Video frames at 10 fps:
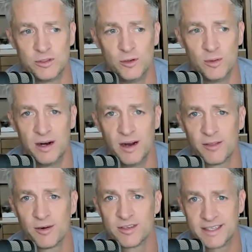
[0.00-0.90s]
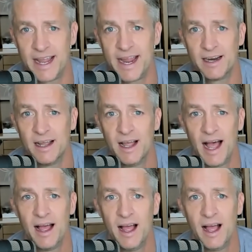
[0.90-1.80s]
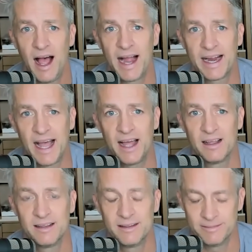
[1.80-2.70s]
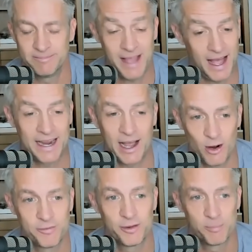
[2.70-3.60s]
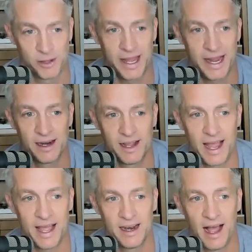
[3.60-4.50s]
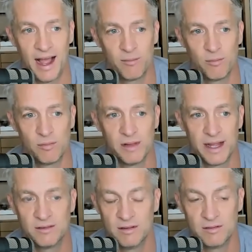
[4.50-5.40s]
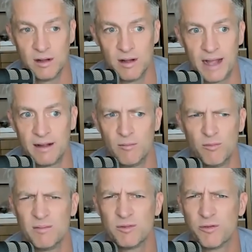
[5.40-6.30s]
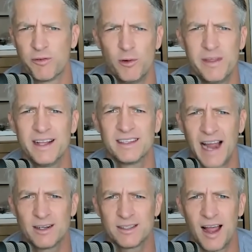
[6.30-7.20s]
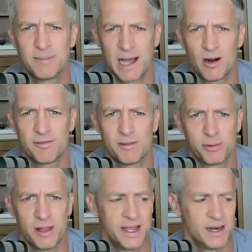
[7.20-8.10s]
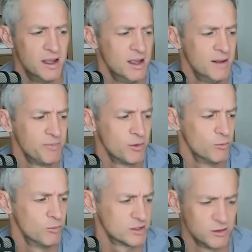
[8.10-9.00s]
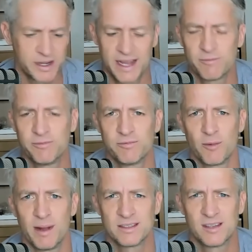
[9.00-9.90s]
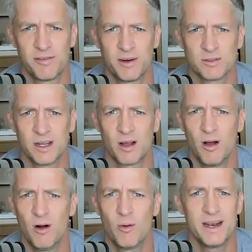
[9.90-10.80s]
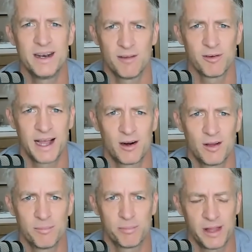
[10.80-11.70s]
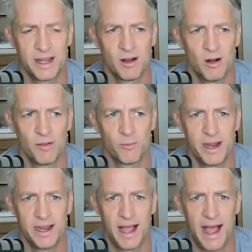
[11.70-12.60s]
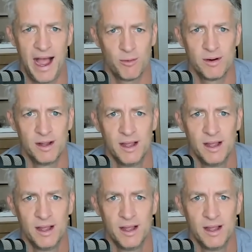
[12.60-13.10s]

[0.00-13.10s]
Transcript: to another state without an. I got yeah, I got off of the plane and I like I flew the entire time, got off the plane, was looking for my stuff, and I was like, oh, it never got on the plane on the way out.